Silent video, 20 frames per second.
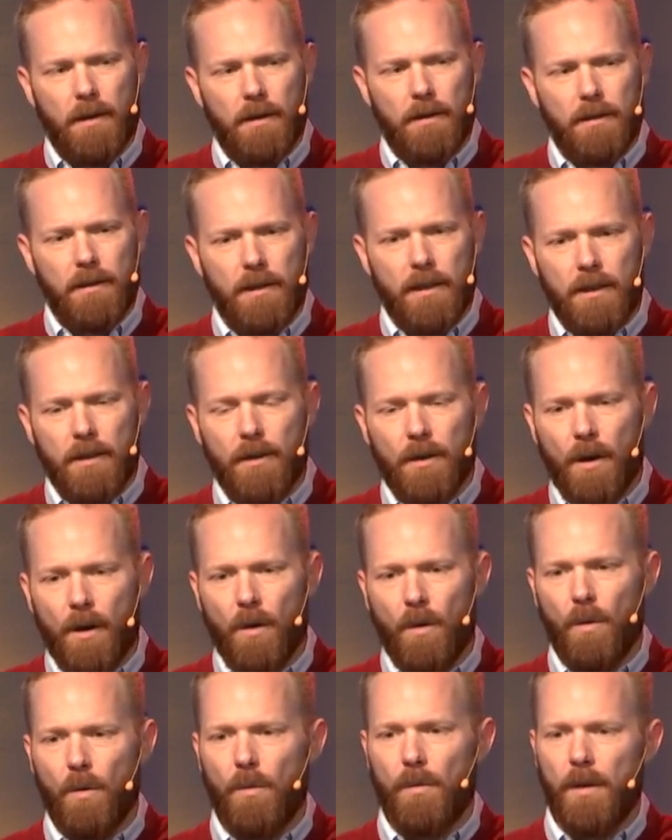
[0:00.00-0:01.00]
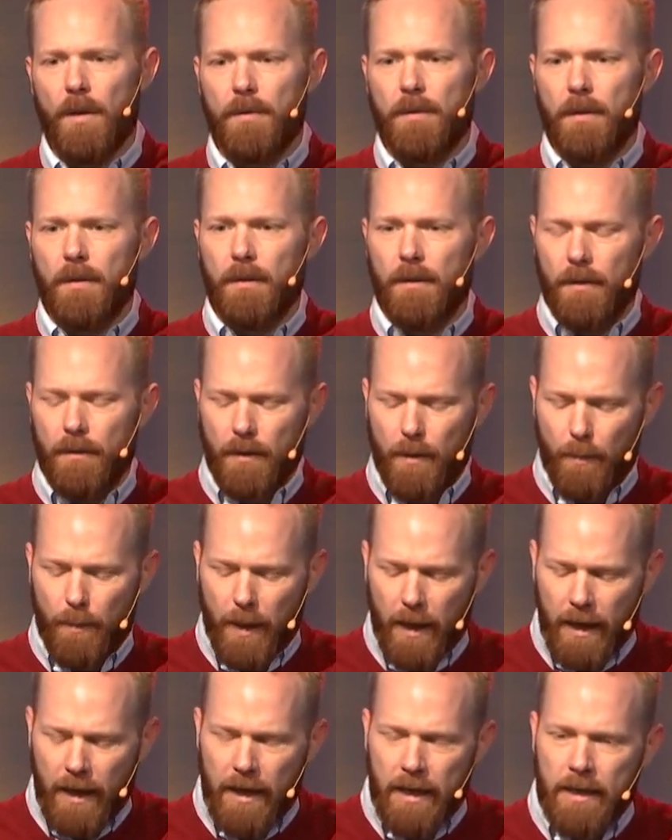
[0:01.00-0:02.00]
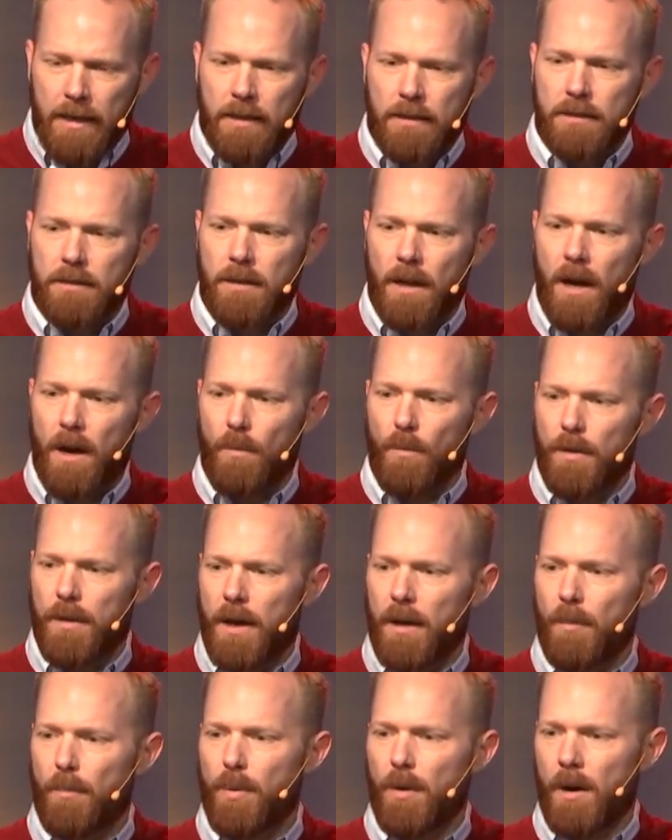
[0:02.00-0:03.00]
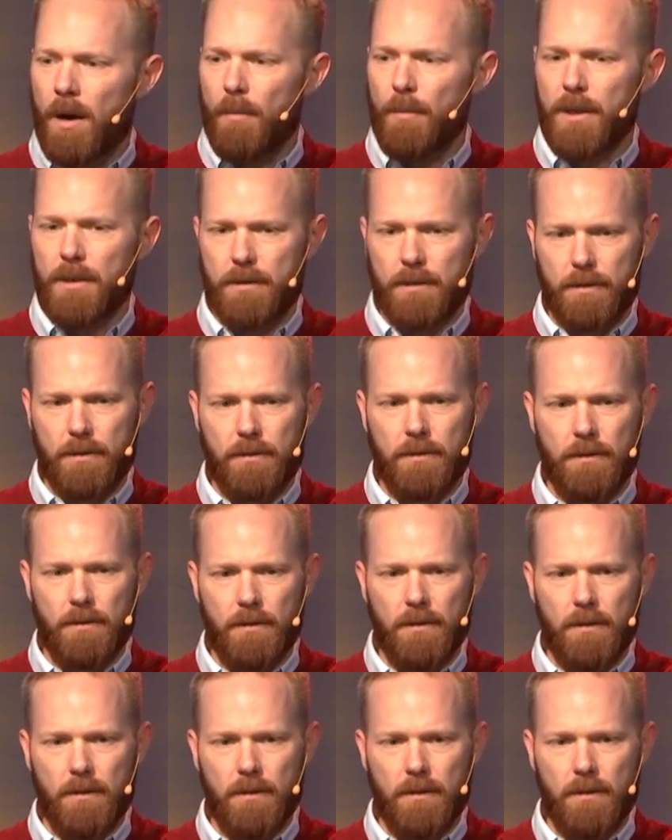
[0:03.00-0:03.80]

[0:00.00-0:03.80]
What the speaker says: that the pain is not without a promise,